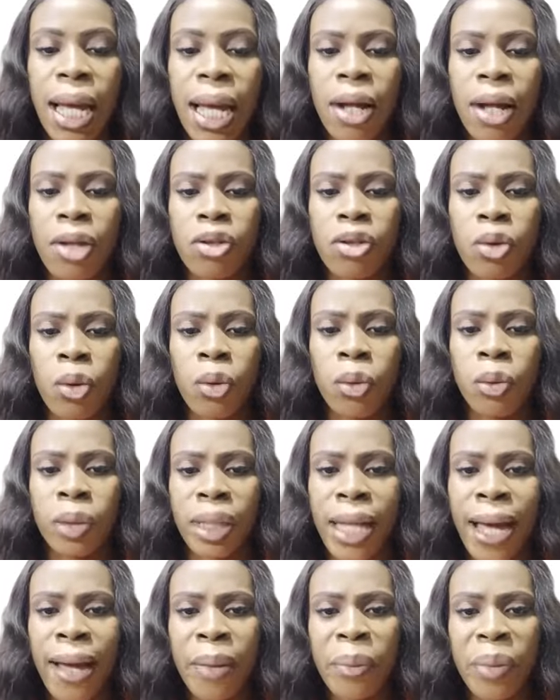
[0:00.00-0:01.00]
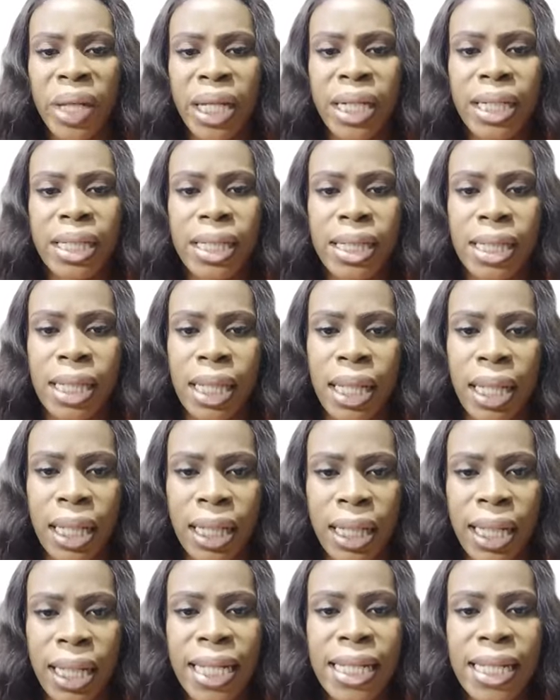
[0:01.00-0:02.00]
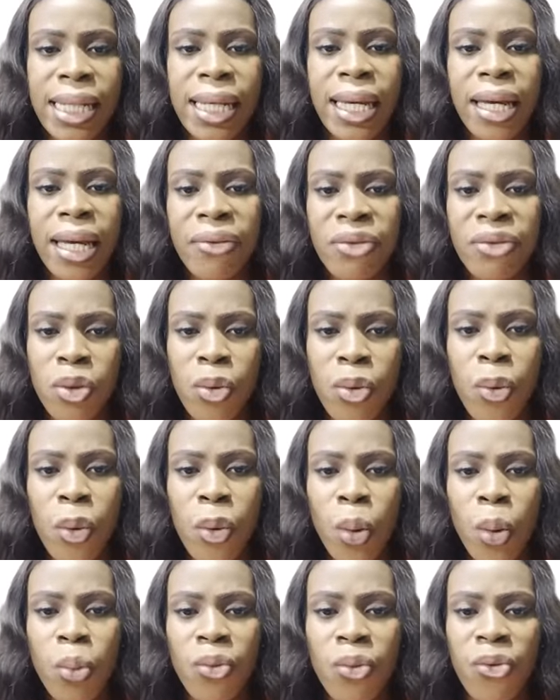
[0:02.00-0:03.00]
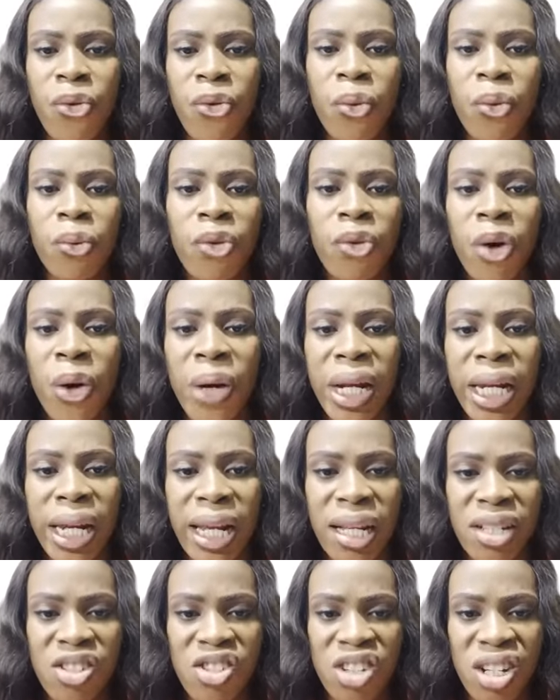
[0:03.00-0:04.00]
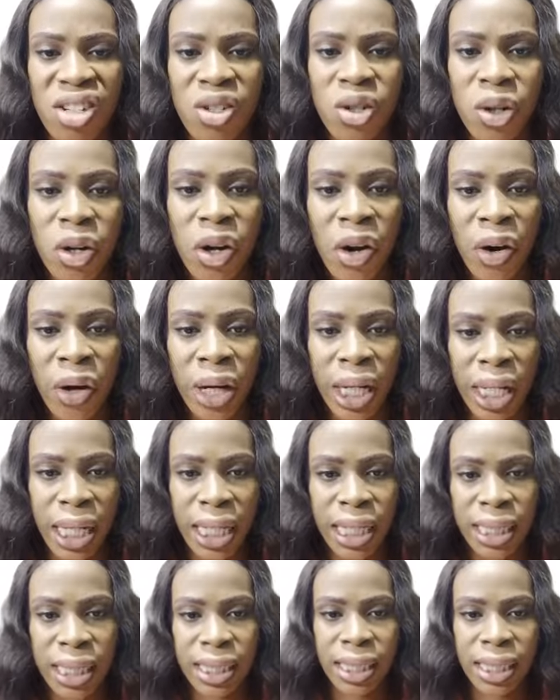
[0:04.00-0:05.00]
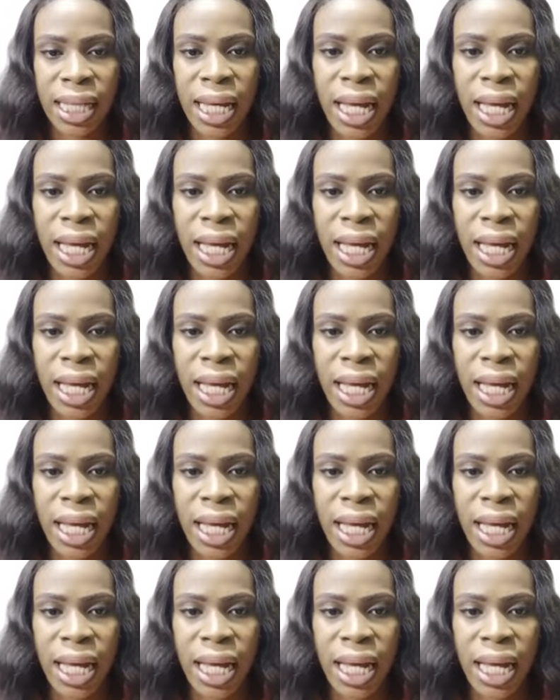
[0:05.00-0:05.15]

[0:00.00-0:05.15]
So that being said, it gives room for foreign exchange earnings.